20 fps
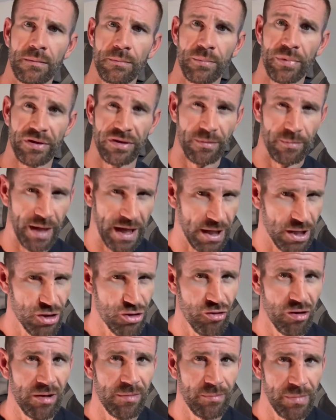But the
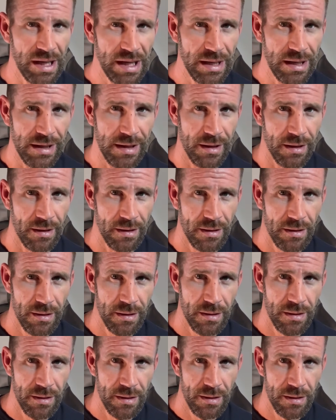mainstream media
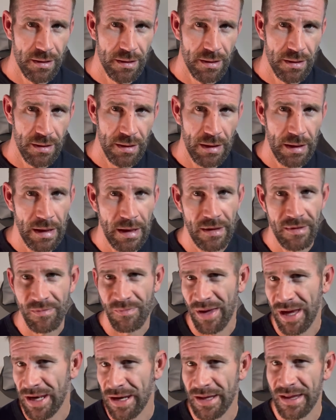has
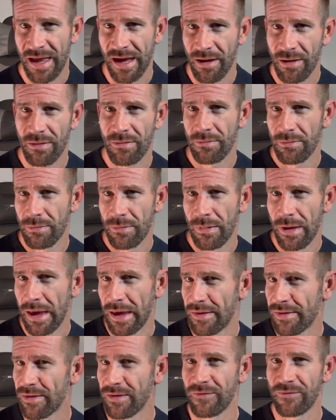made it out
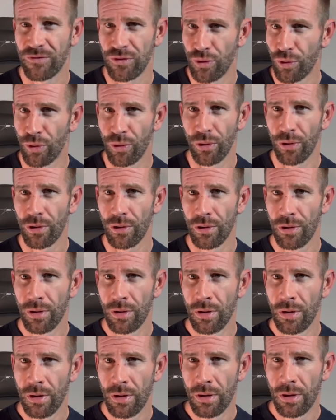as if you're
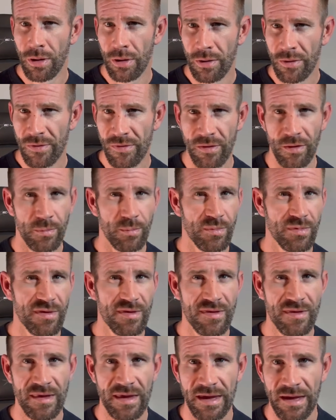some
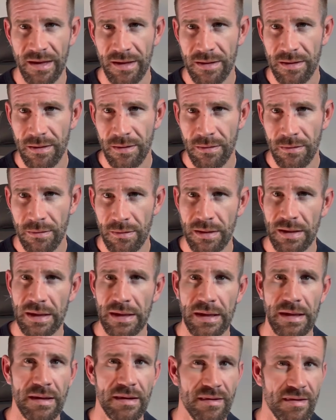sick
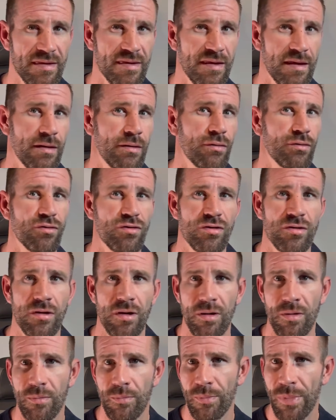incel
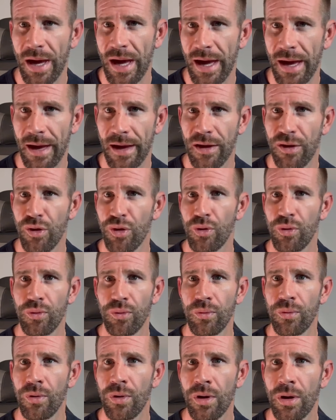scumbag who